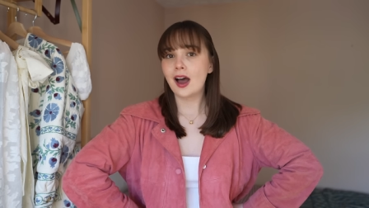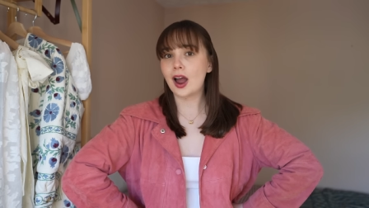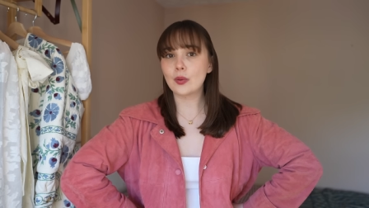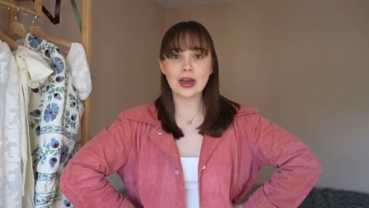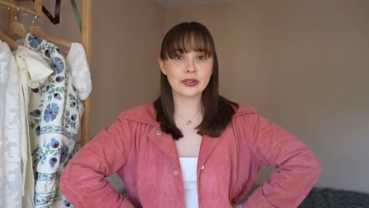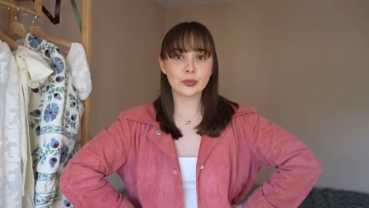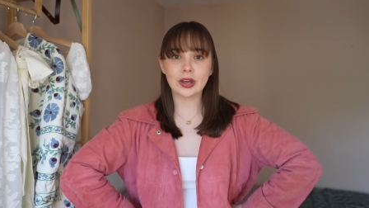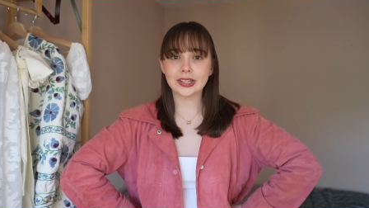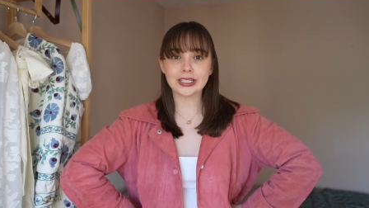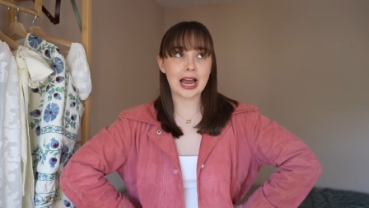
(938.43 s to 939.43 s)
I wear them
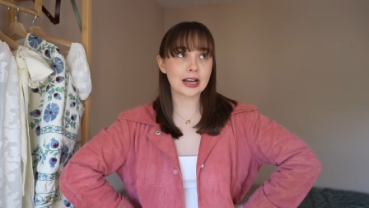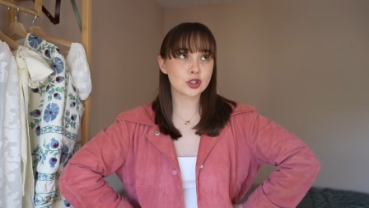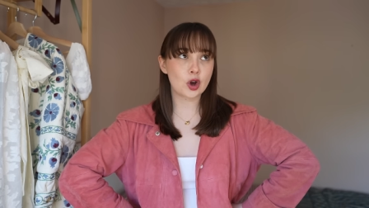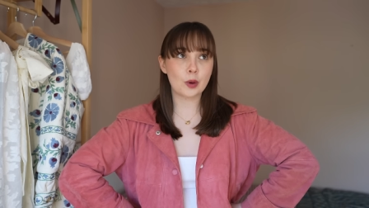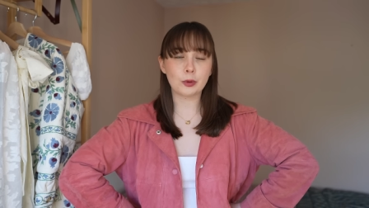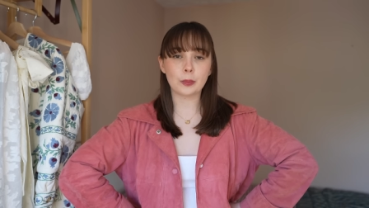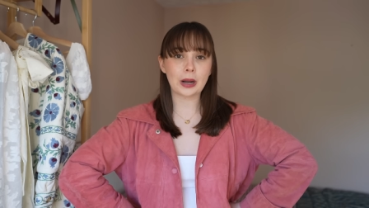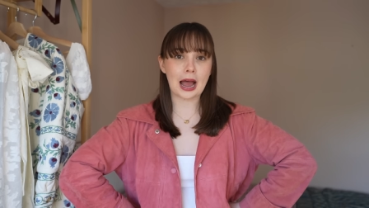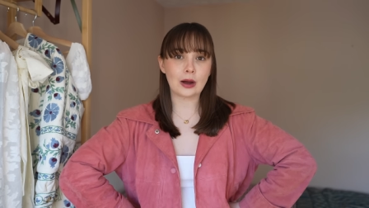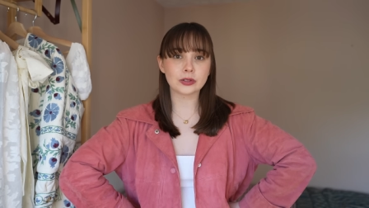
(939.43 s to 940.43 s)
with a tank top or a
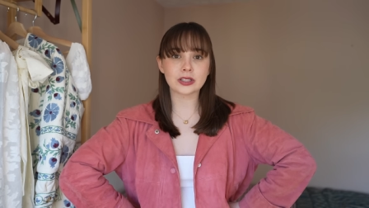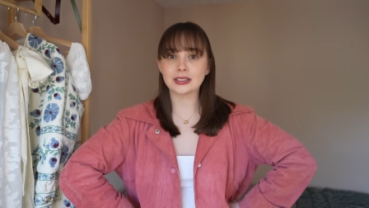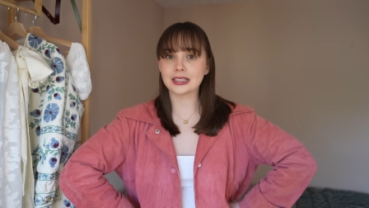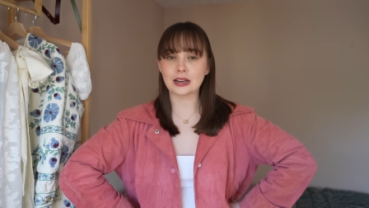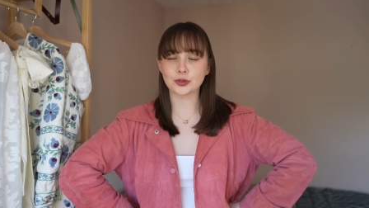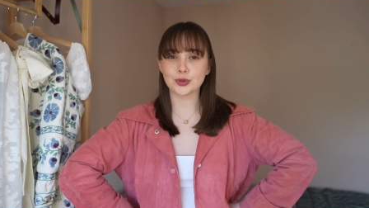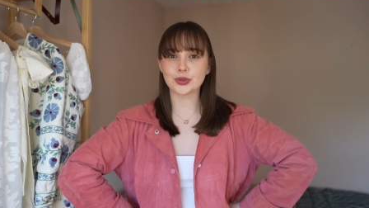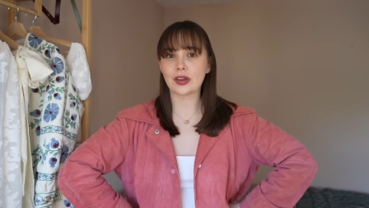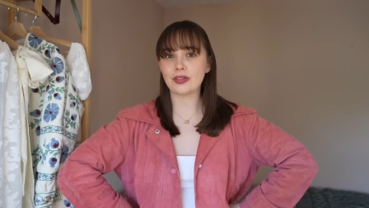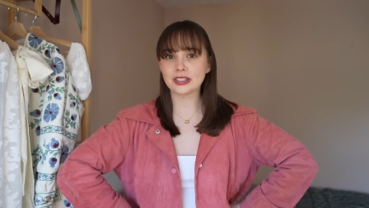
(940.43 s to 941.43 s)
blouse and
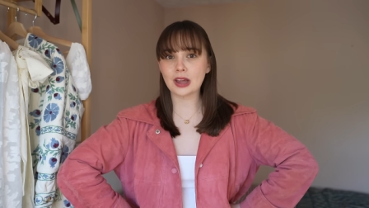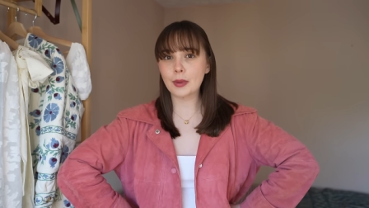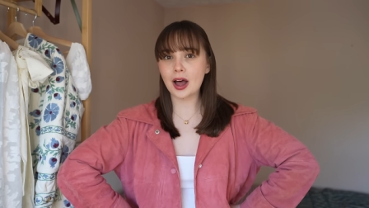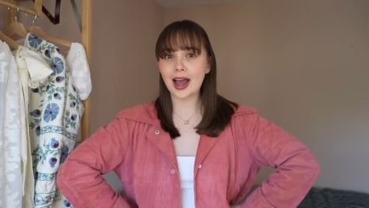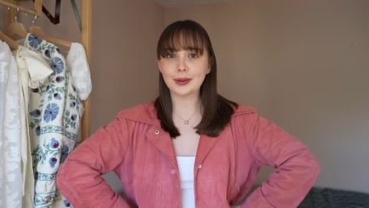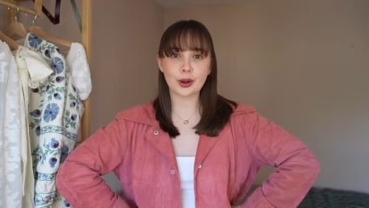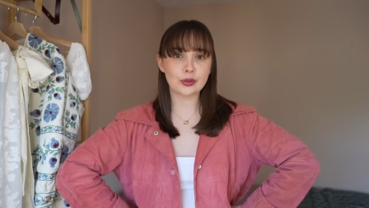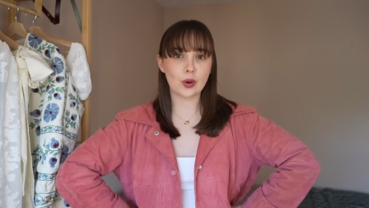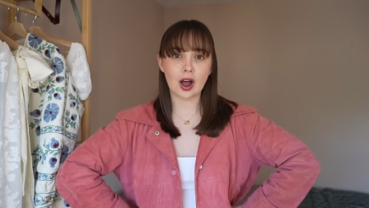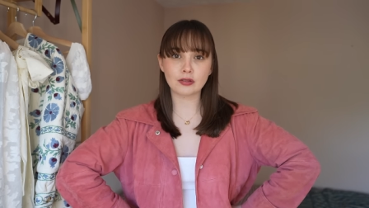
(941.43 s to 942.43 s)
sandals in the summer and
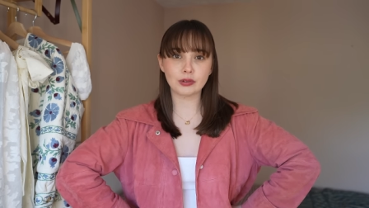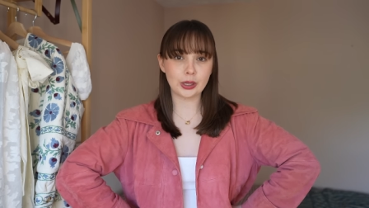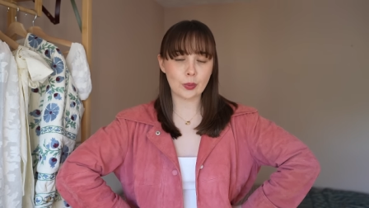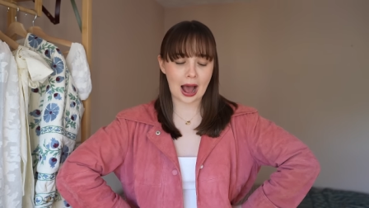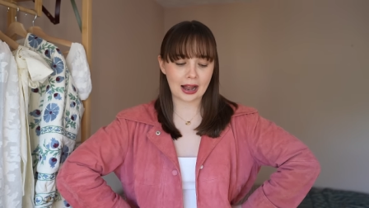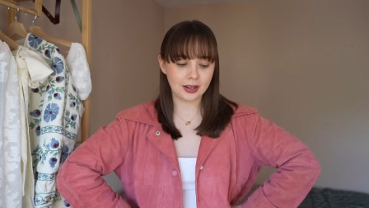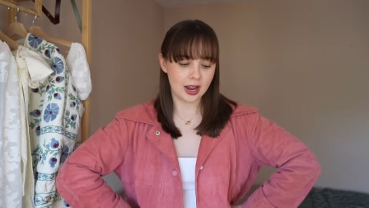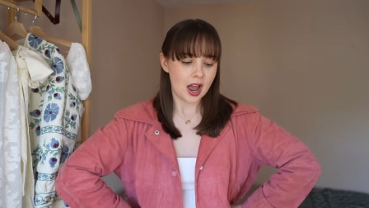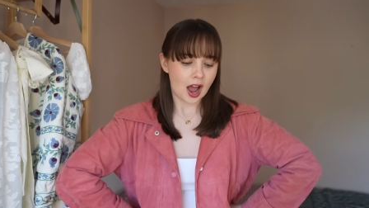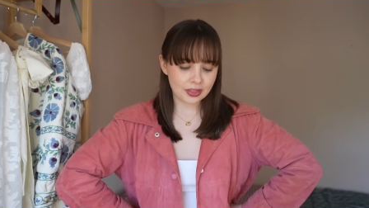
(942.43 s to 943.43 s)
both work really well.
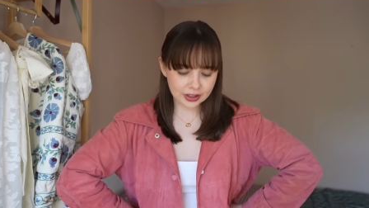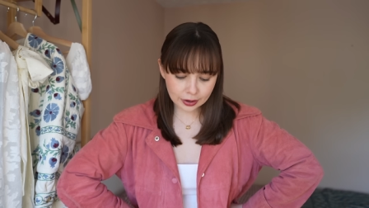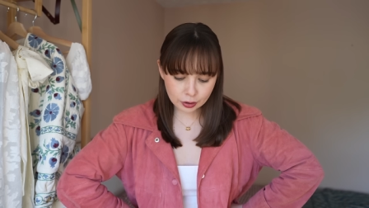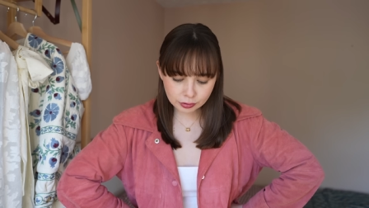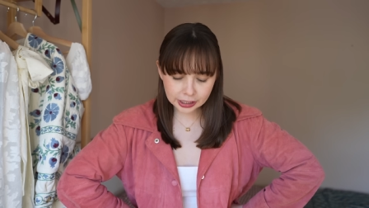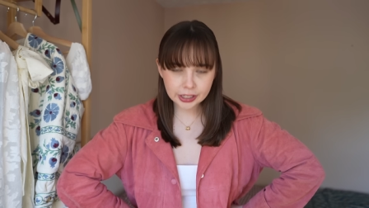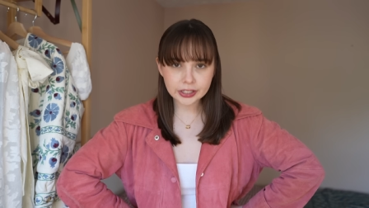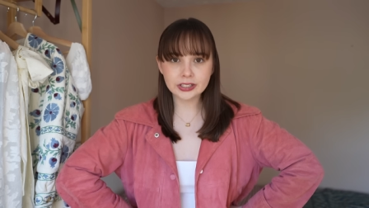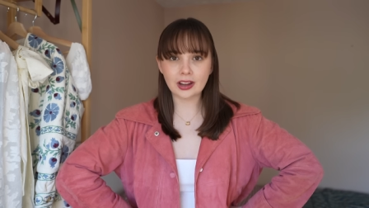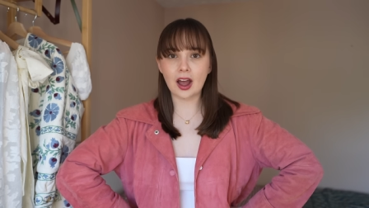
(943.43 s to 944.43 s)
I think they're a really
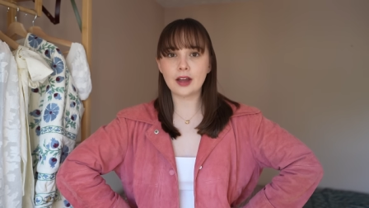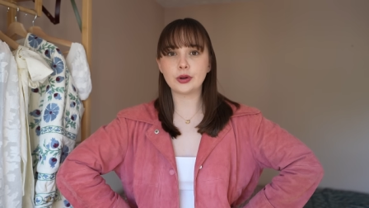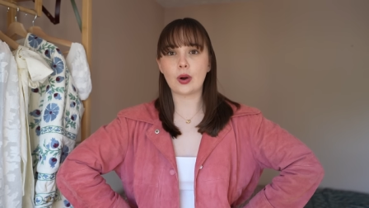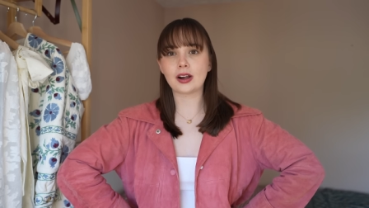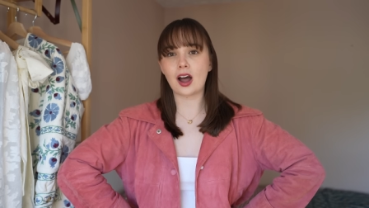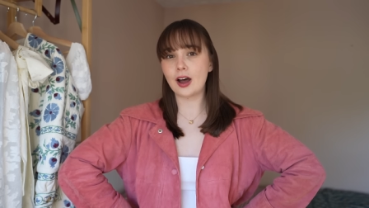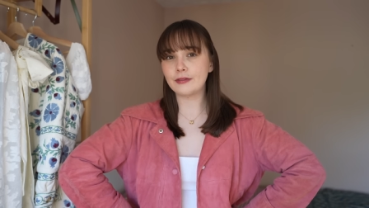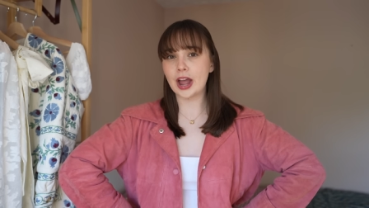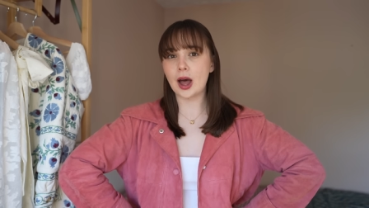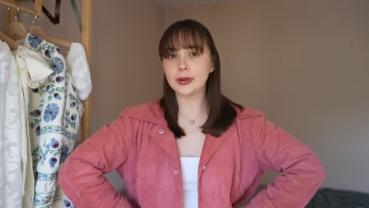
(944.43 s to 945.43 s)
good skirt if you are
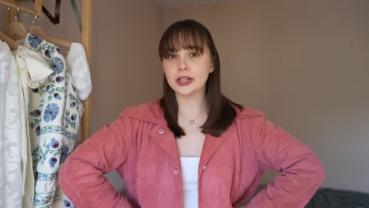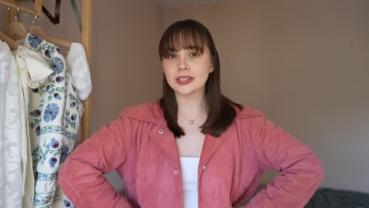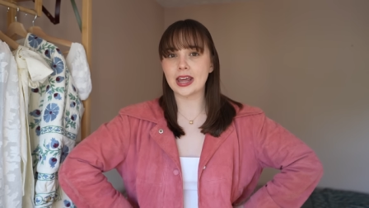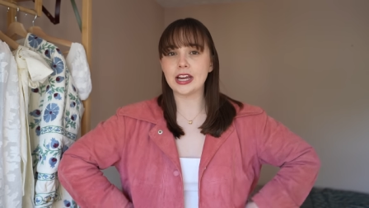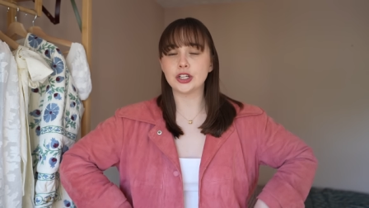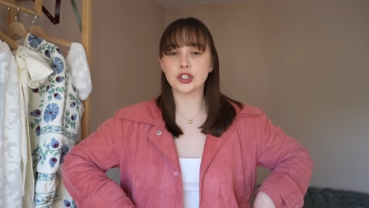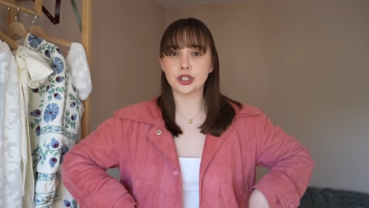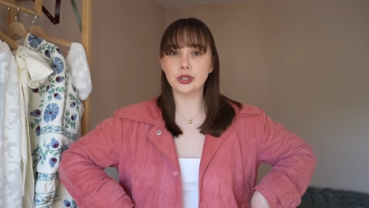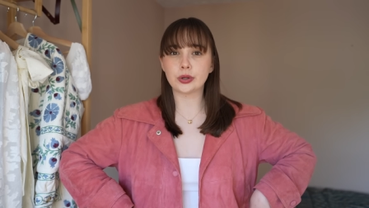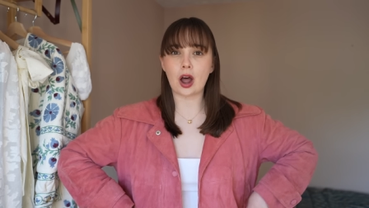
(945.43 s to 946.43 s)
curvier because they
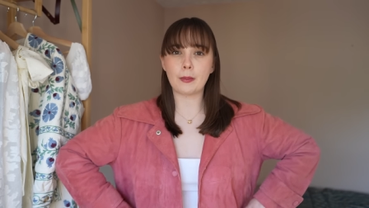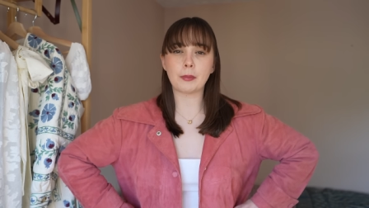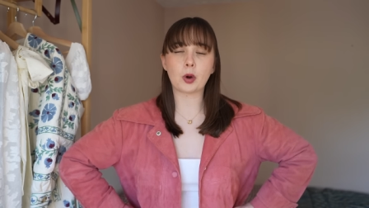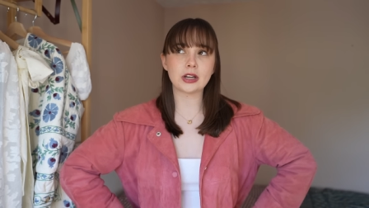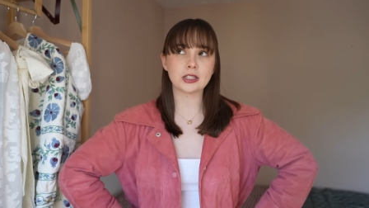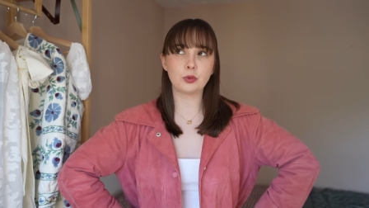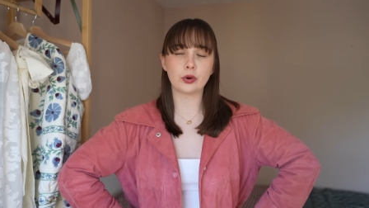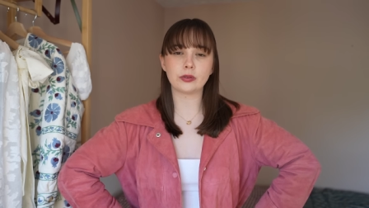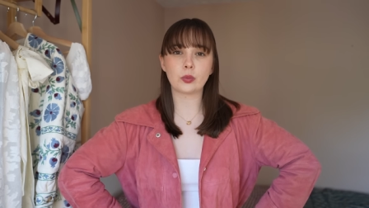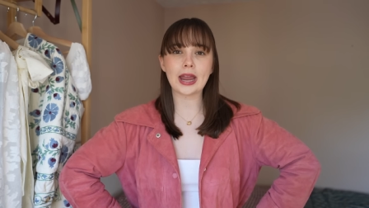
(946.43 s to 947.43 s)
do come up quite small
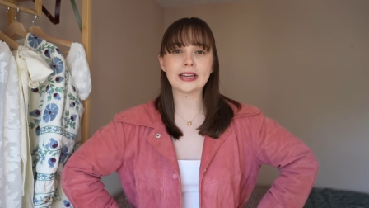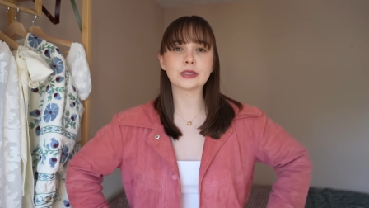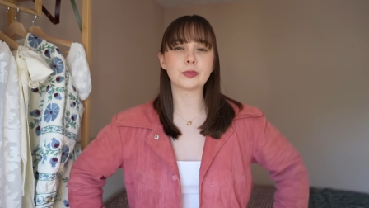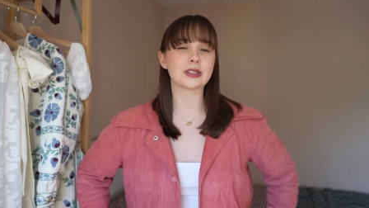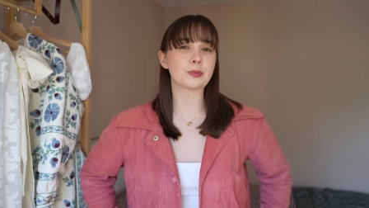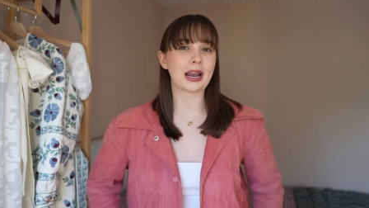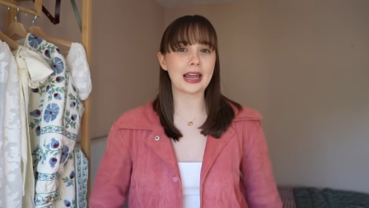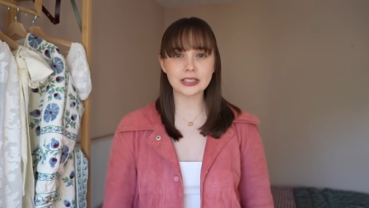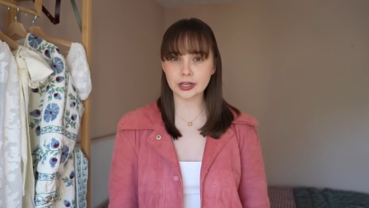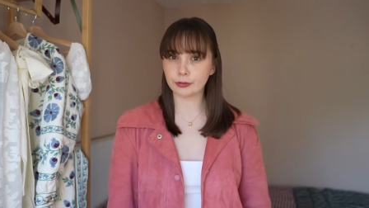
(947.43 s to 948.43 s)
in the waist but there's
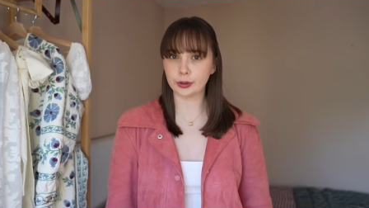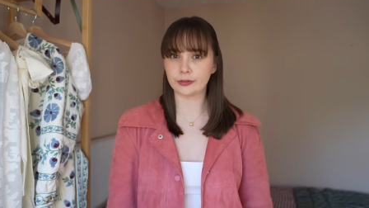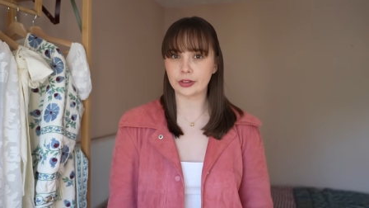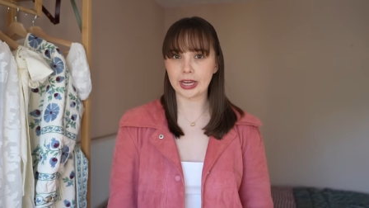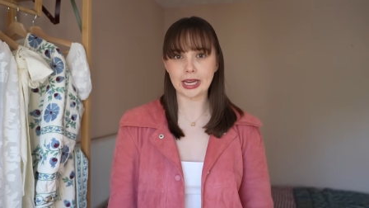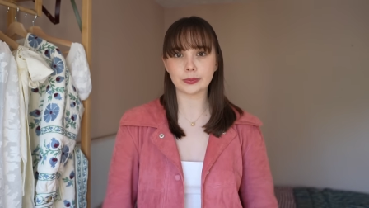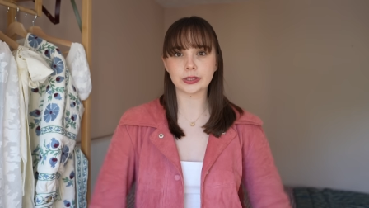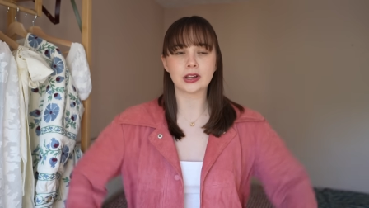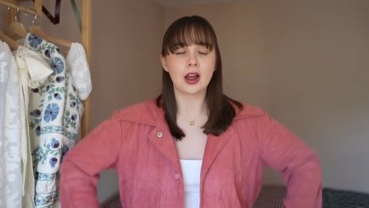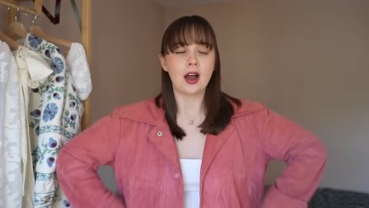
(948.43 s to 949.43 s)
plenty of room for the hips.